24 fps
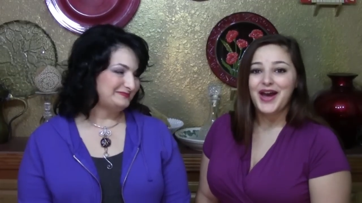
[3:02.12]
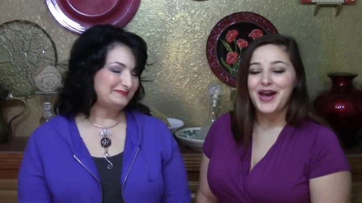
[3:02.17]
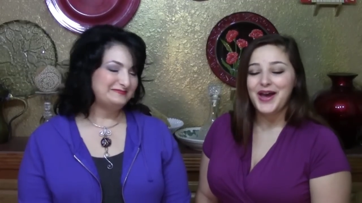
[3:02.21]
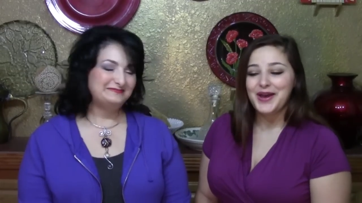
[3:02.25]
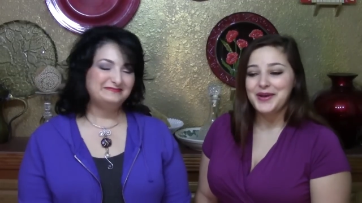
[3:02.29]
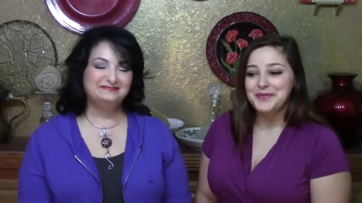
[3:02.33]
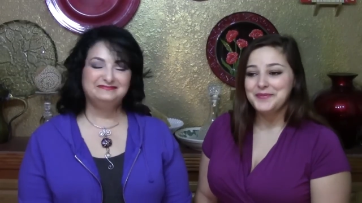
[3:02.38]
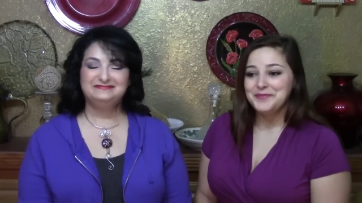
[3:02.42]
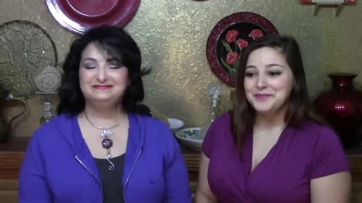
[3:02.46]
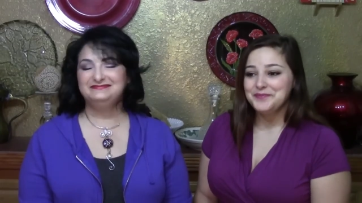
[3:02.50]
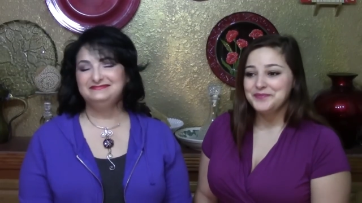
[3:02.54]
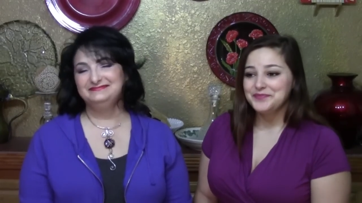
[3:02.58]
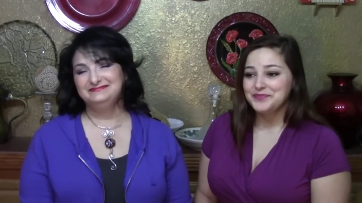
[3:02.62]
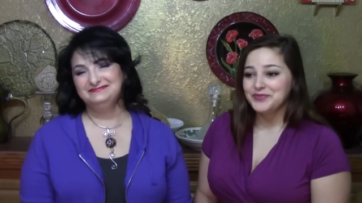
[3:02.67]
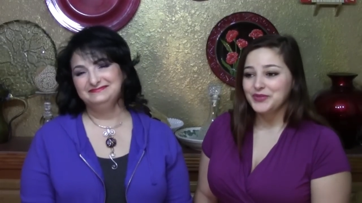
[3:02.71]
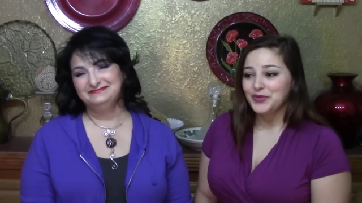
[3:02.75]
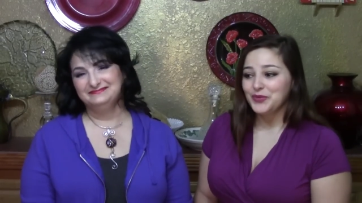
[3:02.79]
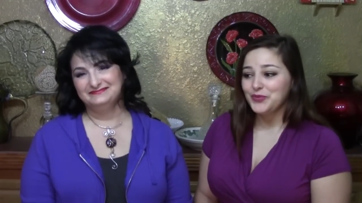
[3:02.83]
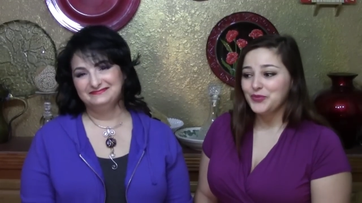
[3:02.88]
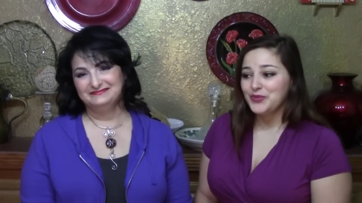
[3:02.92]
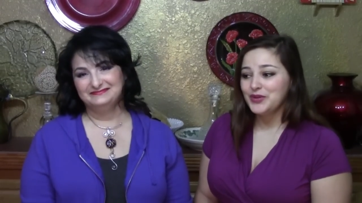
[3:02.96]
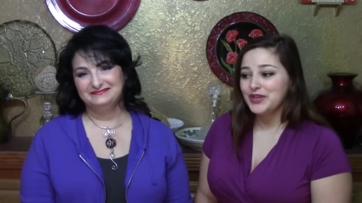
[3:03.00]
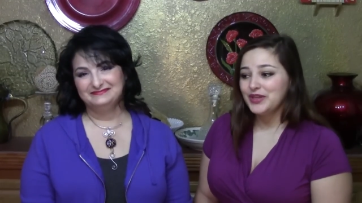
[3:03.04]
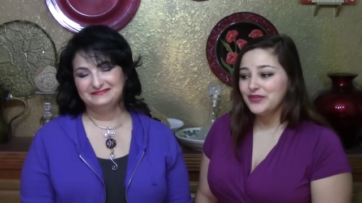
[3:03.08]
Speaker 1: um,
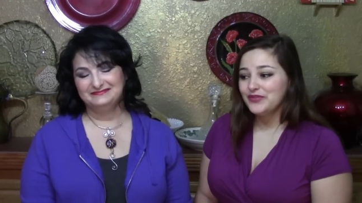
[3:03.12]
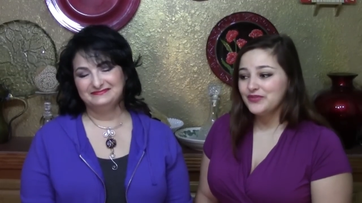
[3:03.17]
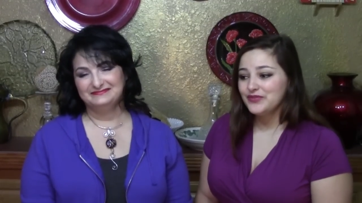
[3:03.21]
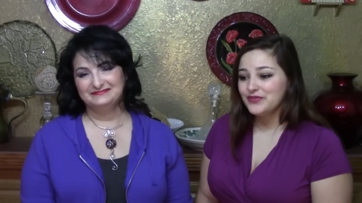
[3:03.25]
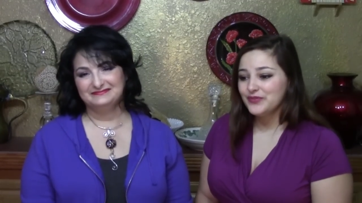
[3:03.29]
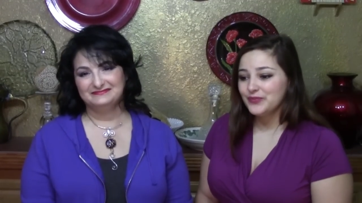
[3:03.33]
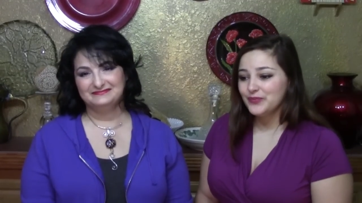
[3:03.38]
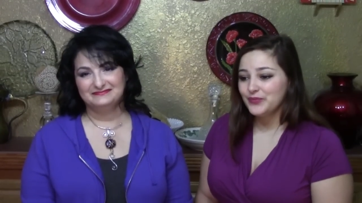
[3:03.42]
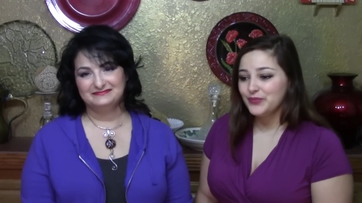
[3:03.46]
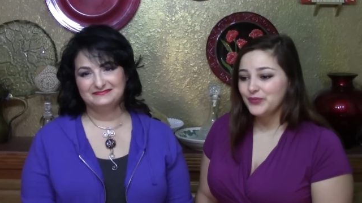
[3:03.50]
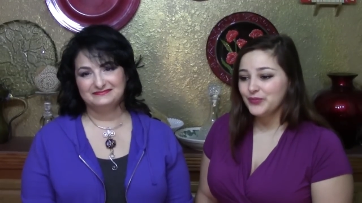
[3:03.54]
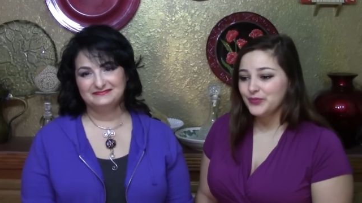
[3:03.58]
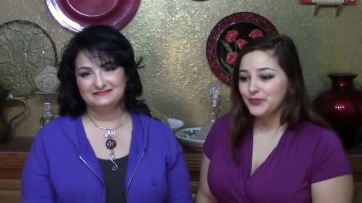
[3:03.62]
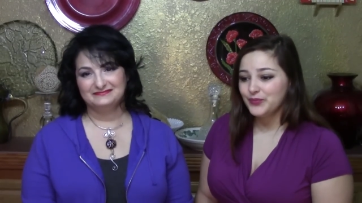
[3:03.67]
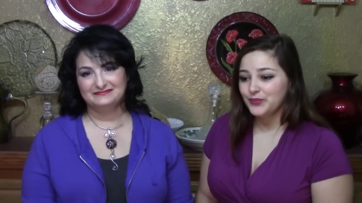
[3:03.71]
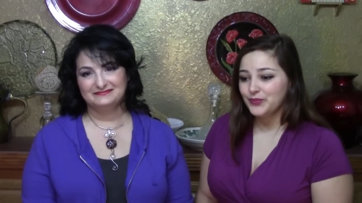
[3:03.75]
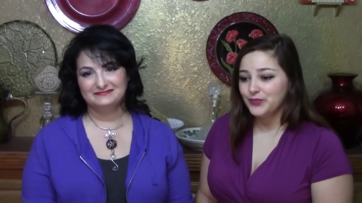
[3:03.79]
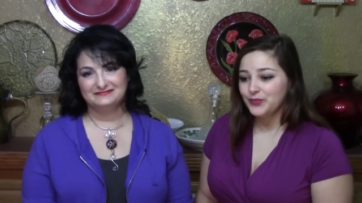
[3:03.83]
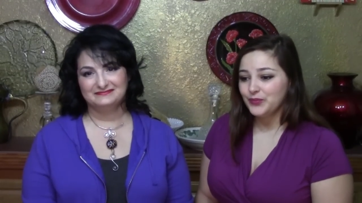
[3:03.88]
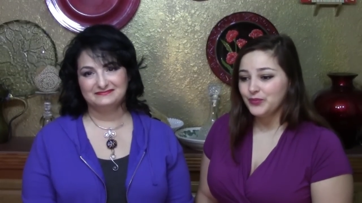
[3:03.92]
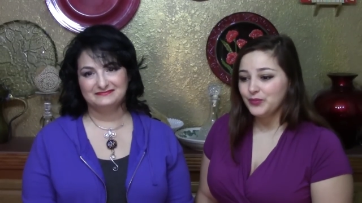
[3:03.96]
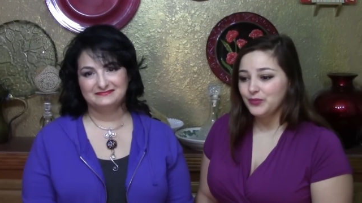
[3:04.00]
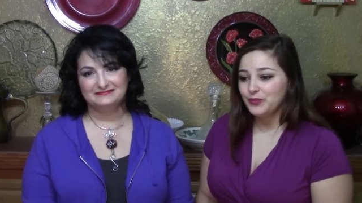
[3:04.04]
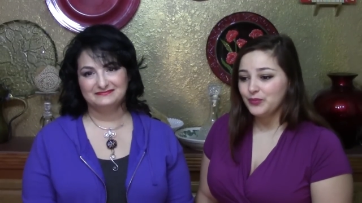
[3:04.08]
we've
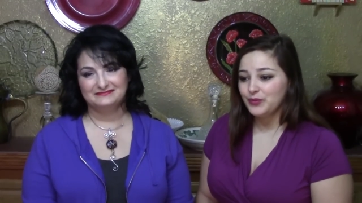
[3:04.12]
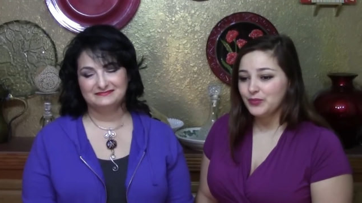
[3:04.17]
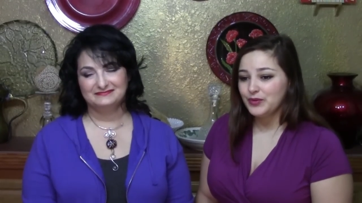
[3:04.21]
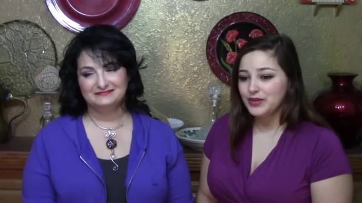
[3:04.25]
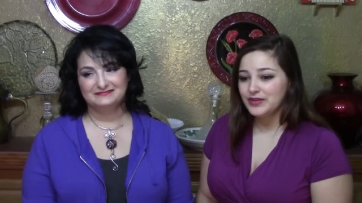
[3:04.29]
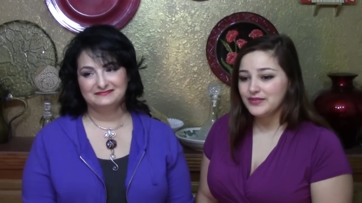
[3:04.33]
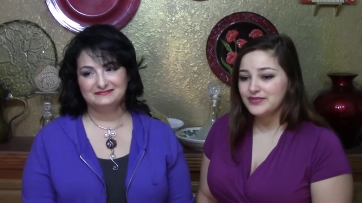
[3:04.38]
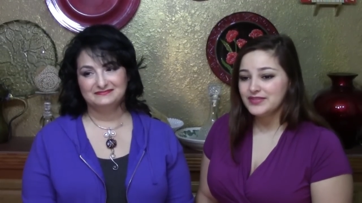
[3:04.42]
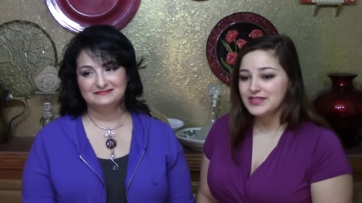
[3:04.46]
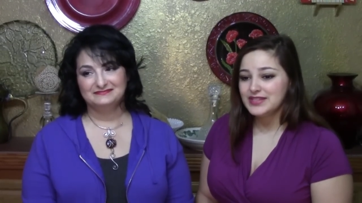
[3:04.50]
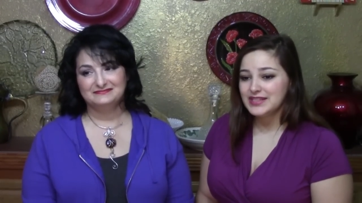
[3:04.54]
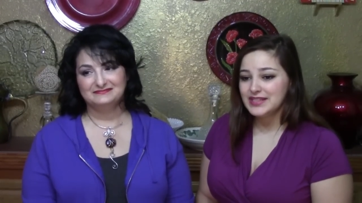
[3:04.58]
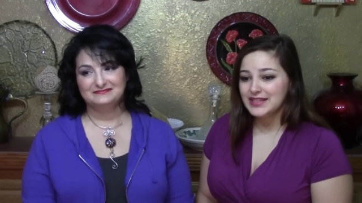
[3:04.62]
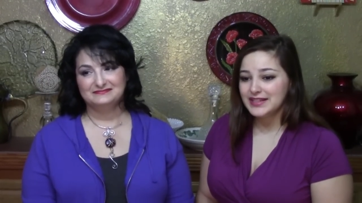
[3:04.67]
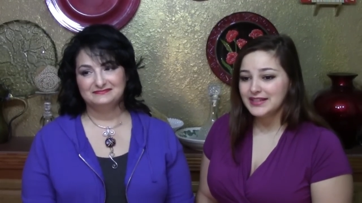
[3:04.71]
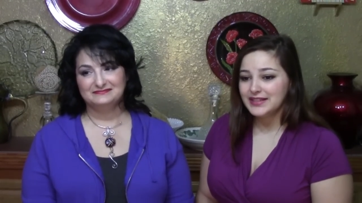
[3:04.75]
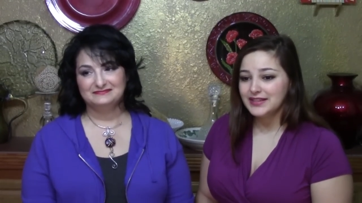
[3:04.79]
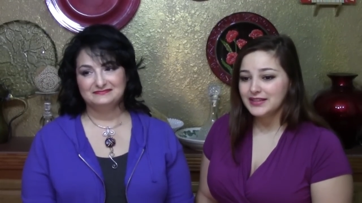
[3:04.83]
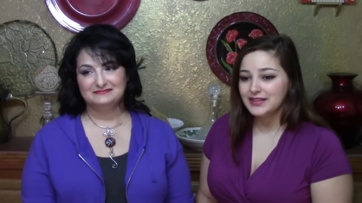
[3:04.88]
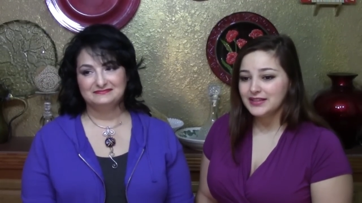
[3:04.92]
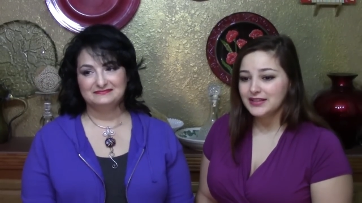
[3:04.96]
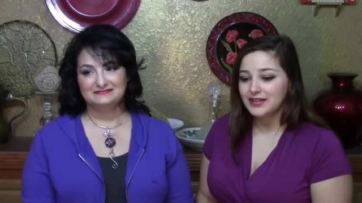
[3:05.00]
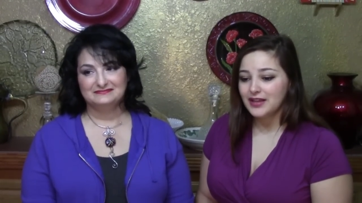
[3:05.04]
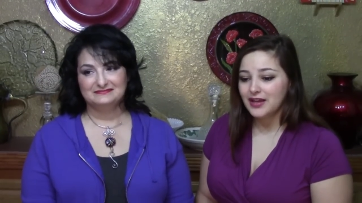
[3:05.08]
we've seen
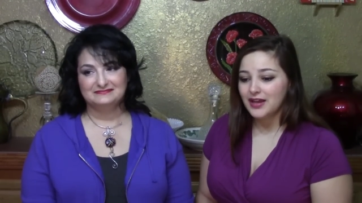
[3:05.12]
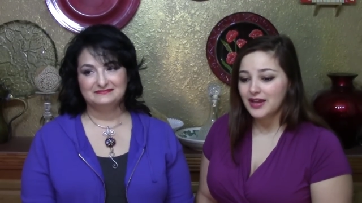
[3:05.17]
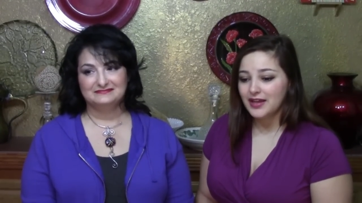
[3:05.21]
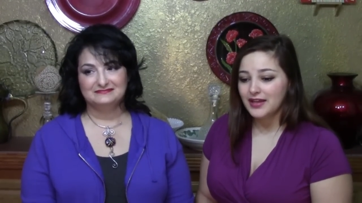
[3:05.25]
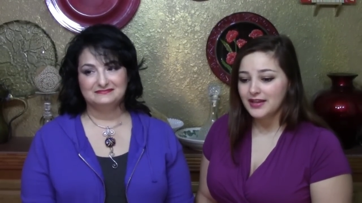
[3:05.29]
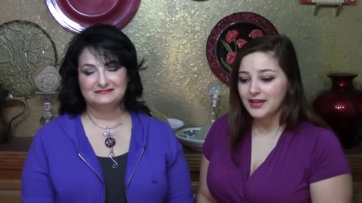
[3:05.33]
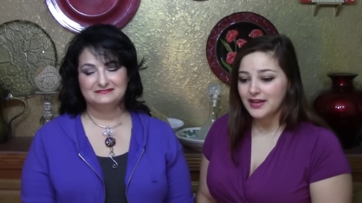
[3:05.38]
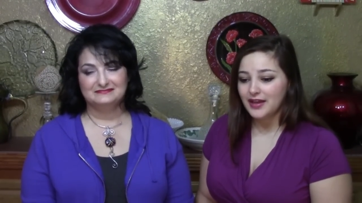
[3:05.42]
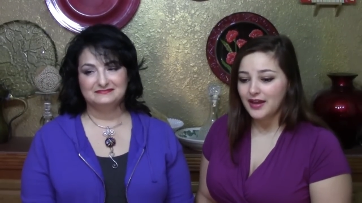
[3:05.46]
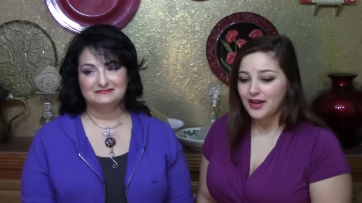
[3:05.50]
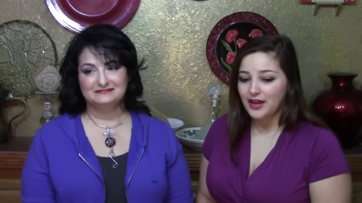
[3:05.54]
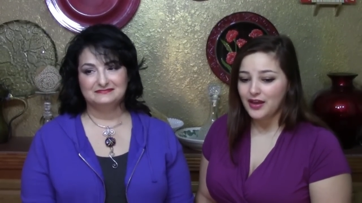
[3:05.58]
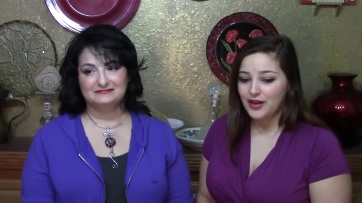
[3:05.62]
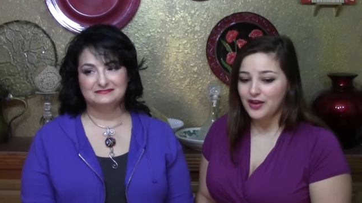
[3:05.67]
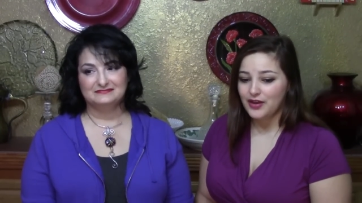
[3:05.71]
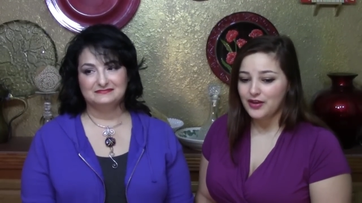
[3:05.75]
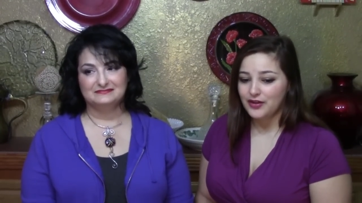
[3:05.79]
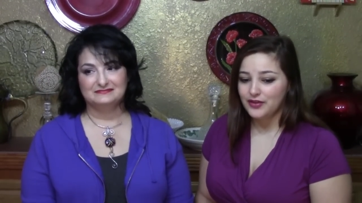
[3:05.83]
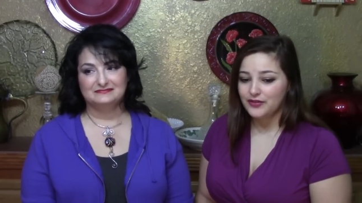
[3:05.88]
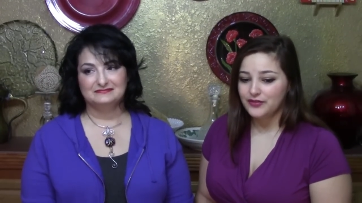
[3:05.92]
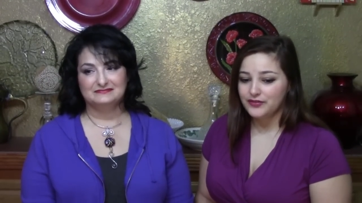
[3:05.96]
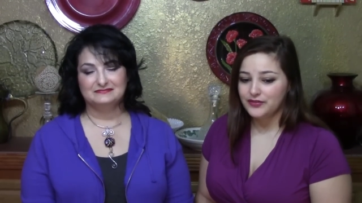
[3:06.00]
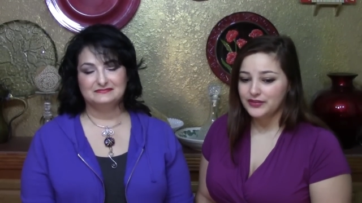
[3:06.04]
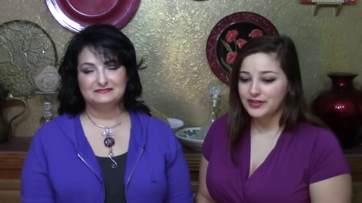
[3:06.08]
a lot
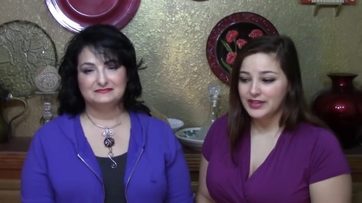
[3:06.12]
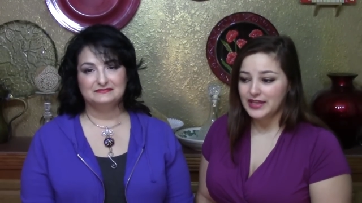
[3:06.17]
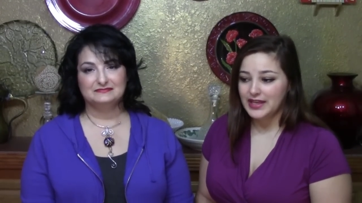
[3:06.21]
of